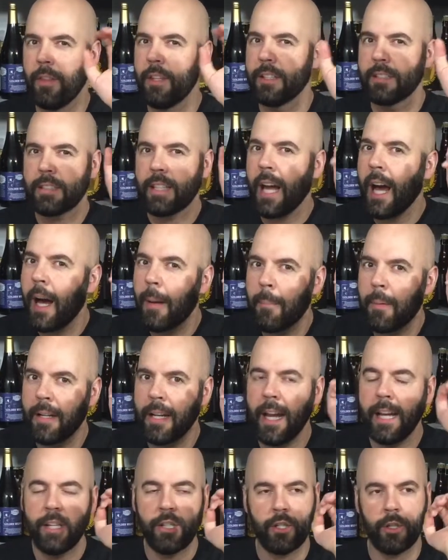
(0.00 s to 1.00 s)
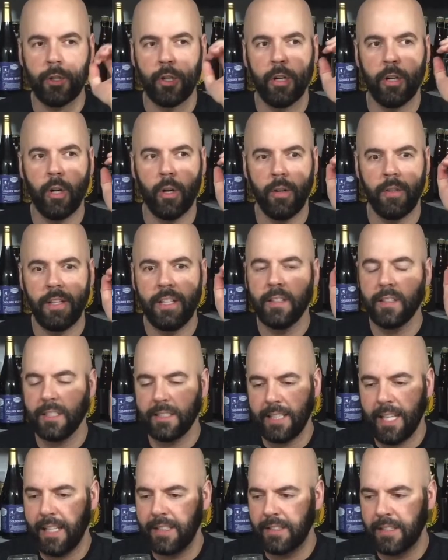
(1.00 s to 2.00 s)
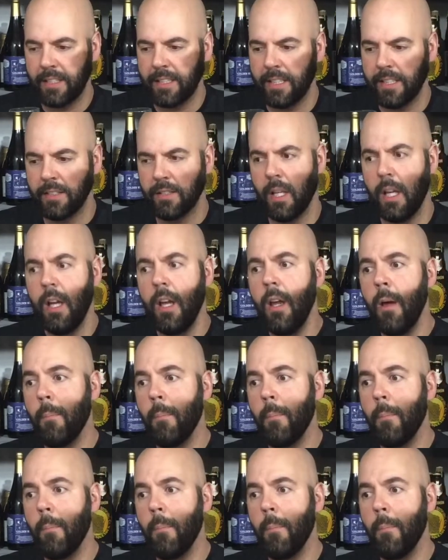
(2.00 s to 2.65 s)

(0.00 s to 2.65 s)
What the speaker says: this combination or these intensities,